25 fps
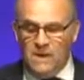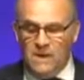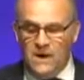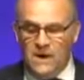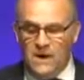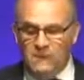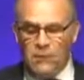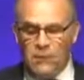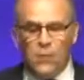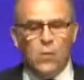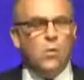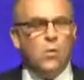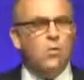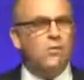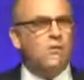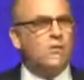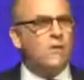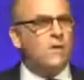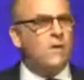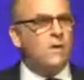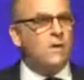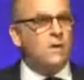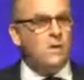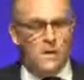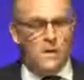but is
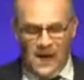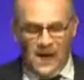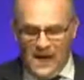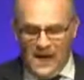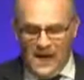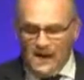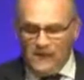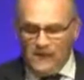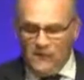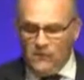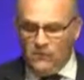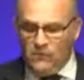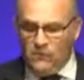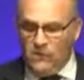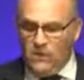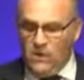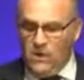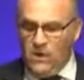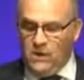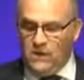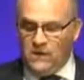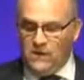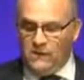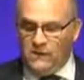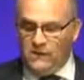also able to
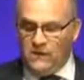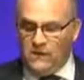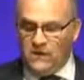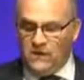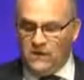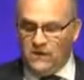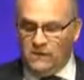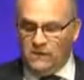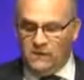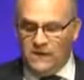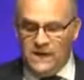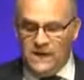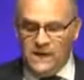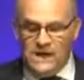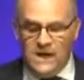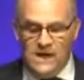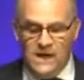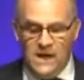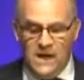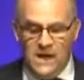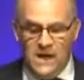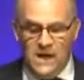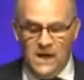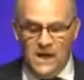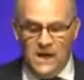work constructively